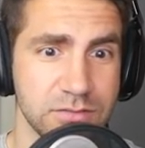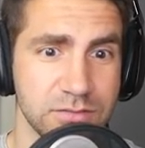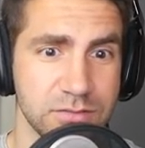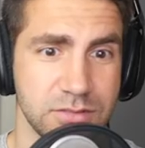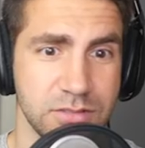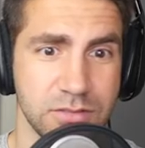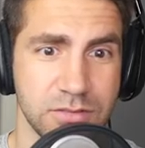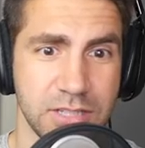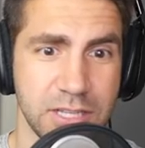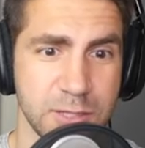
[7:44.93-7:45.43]

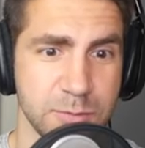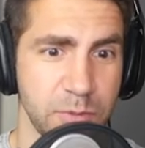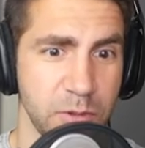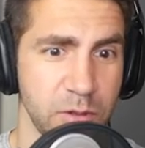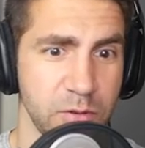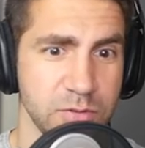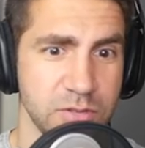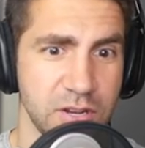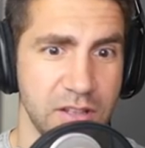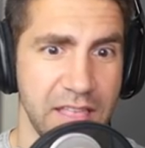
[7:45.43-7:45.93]
dude, these
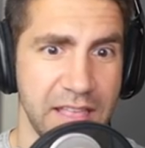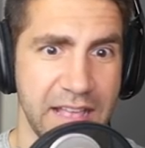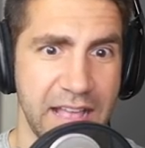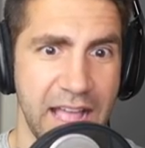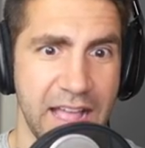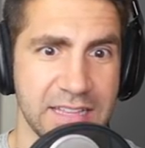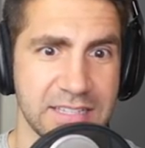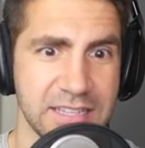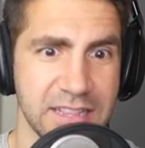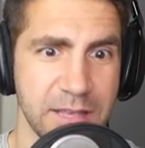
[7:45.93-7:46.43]
balloons are like
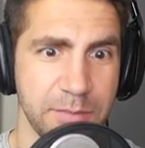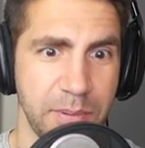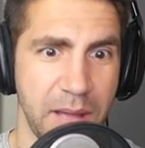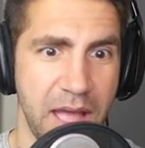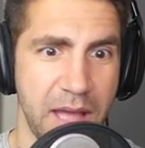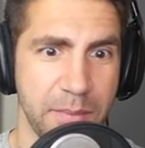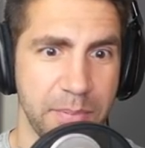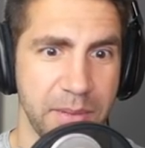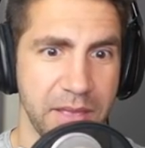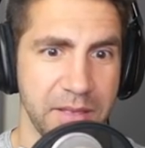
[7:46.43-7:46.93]
constantly
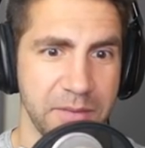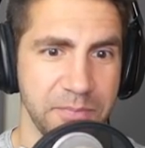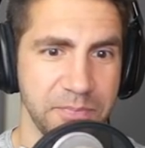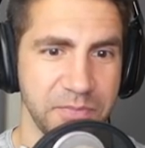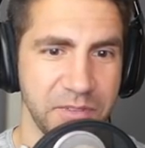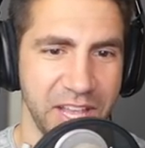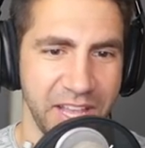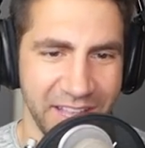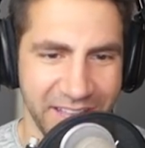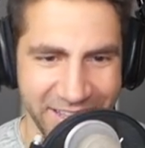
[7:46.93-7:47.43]
popping.
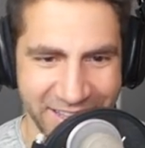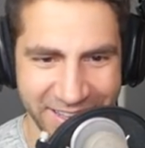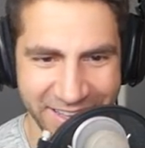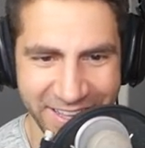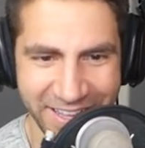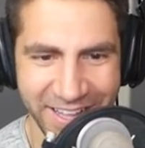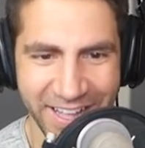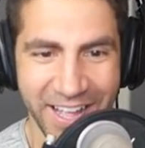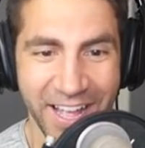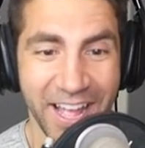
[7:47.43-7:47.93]

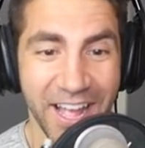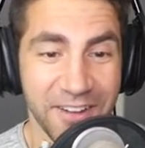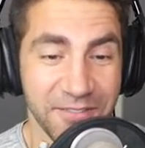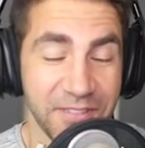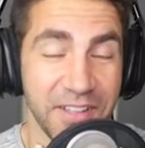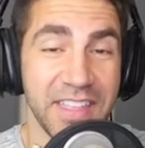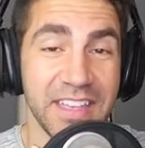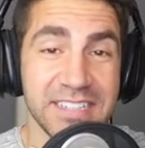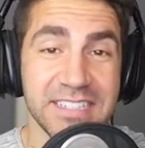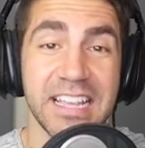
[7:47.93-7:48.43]

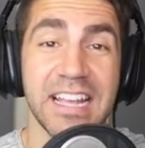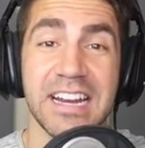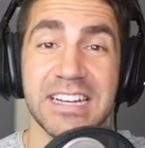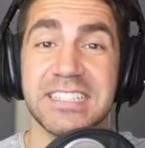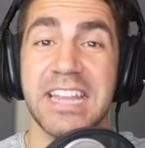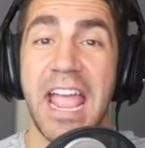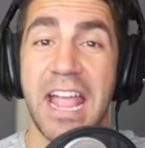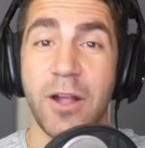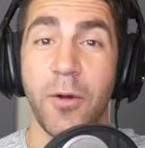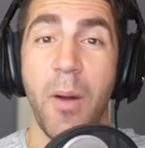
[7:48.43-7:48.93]
But this is gonna
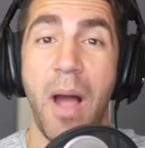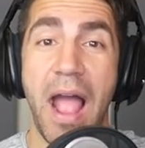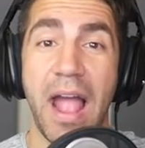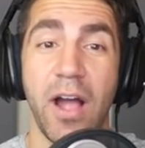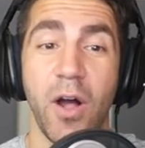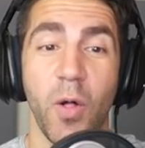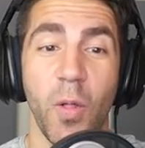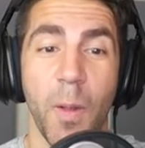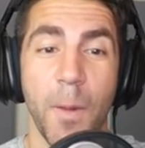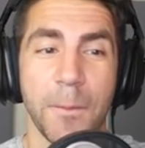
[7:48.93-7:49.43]
take a
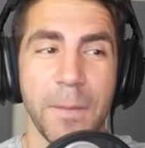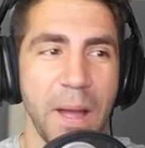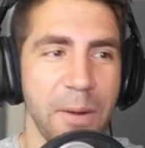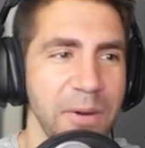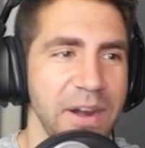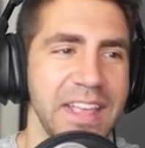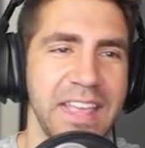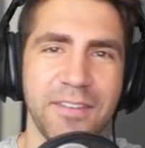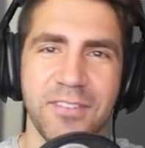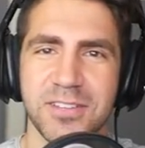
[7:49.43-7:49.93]
while. I
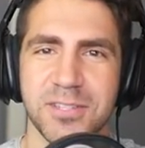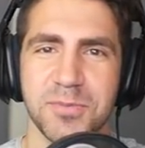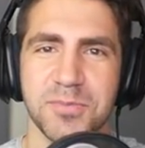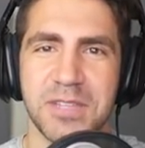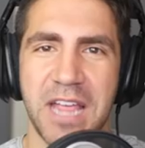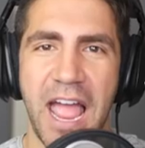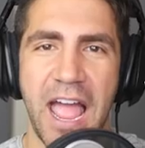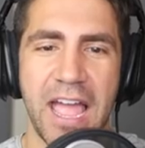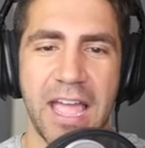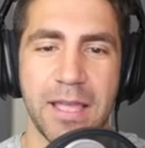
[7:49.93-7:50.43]
wanna give it some
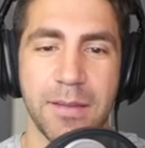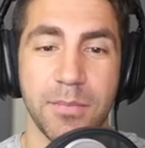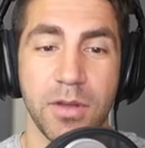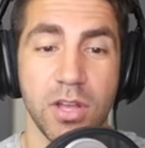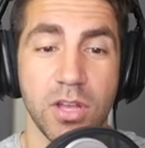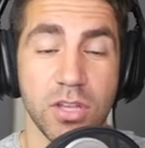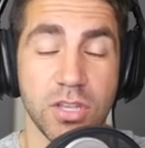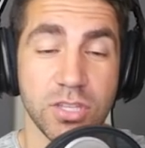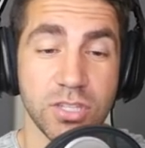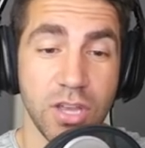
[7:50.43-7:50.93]
time.
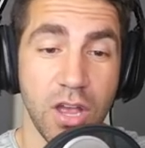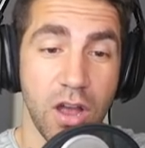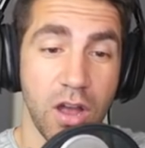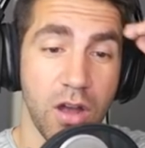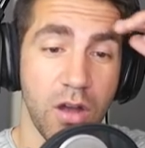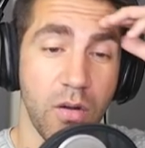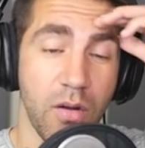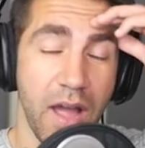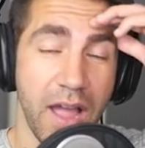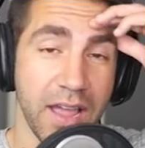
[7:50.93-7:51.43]

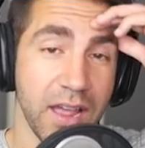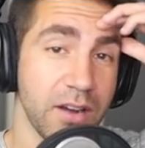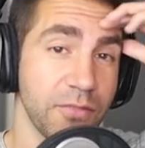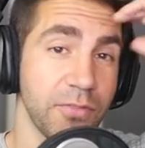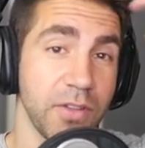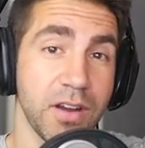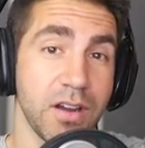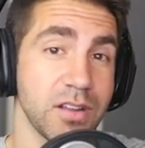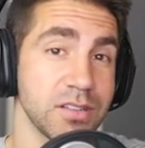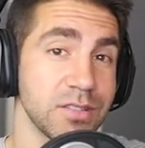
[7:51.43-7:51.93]
So I gotta
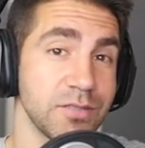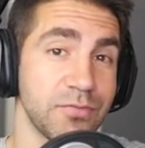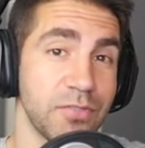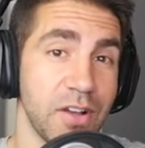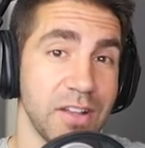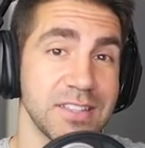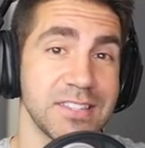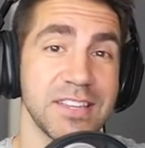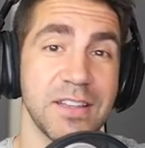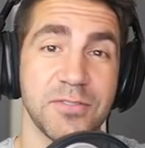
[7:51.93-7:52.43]
figure out some
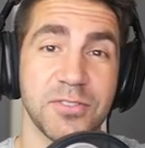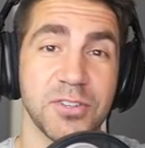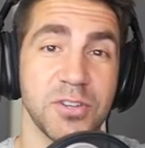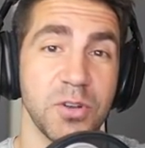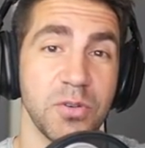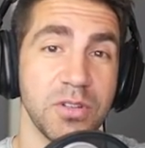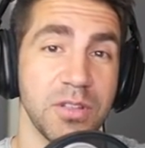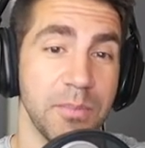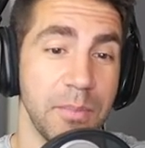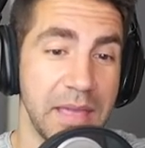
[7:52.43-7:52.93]
fun stuff to
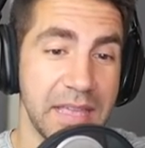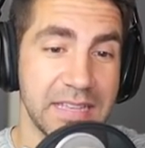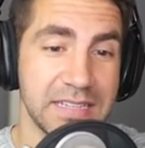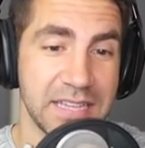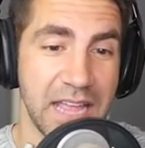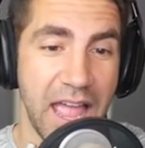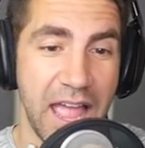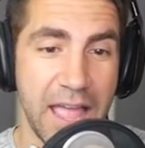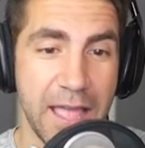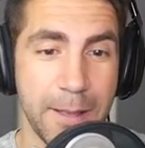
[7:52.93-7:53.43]
do in the
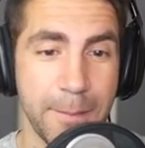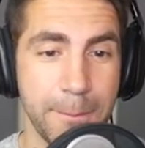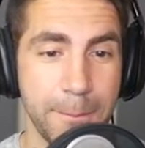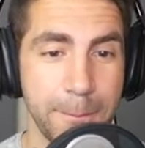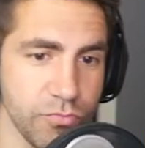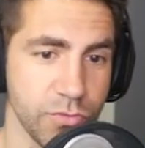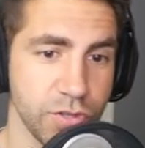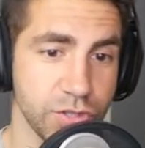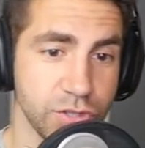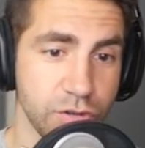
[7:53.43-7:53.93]
meantime.
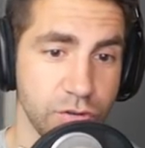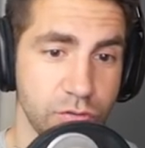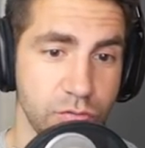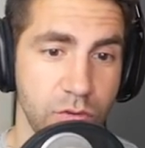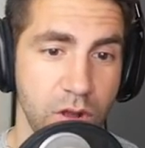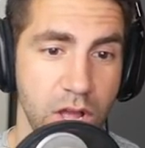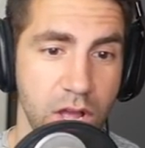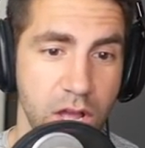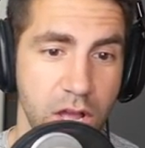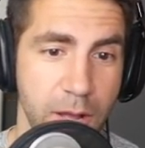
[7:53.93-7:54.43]
So
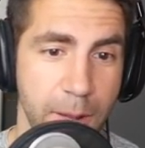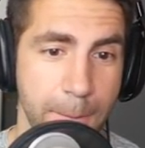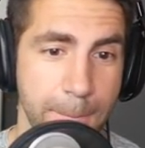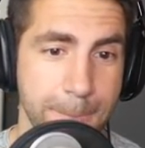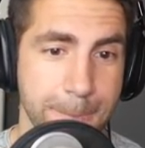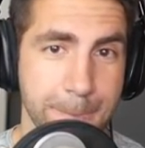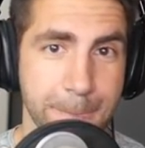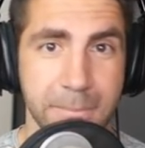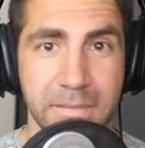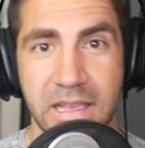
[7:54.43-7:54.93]
uh,
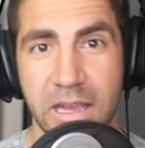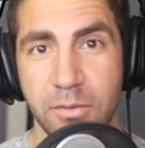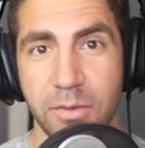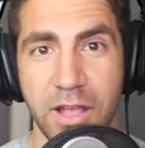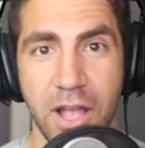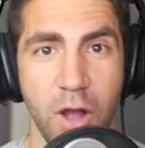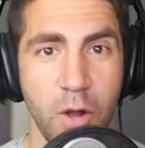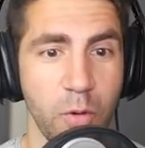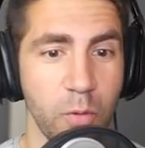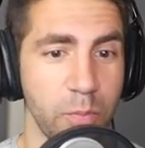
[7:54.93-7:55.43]
here
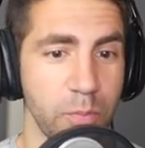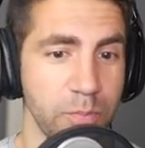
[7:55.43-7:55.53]
we go.